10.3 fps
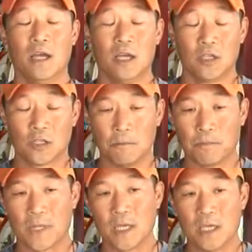So
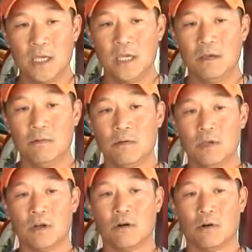he
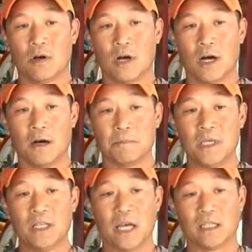
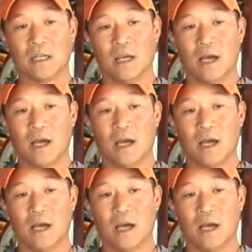liked it.